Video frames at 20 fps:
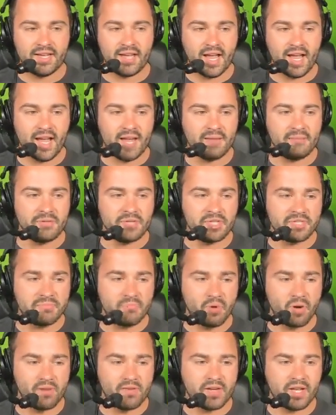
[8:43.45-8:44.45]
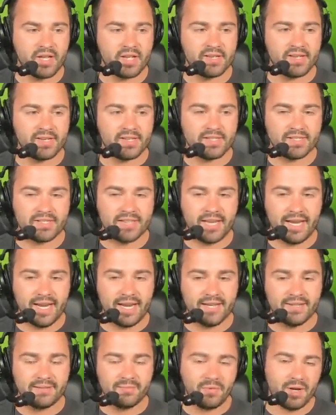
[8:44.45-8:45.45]
I'm just more of a, you
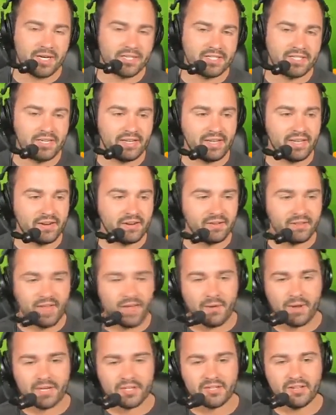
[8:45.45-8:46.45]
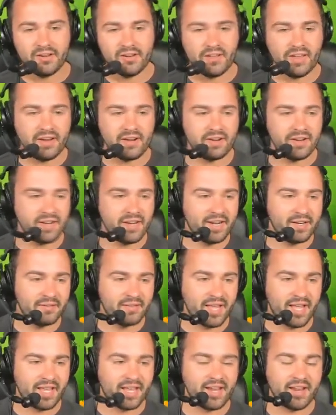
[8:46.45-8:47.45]
know, watch a little here, watch a little there, you know,
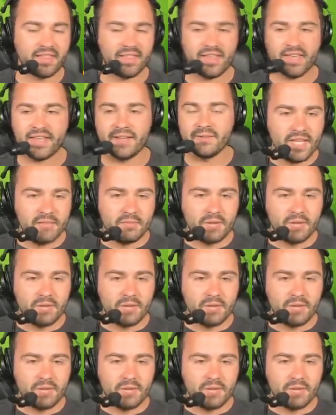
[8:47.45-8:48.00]
that kind of thing.